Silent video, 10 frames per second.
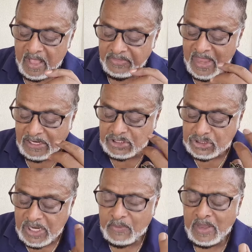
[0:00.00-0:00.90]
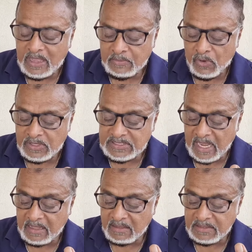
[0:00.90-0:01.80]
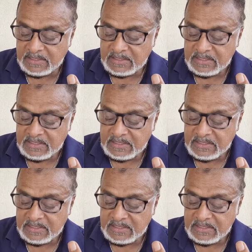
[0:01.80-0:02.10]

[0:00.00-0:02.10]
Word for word: They are three-wheeled motorcycles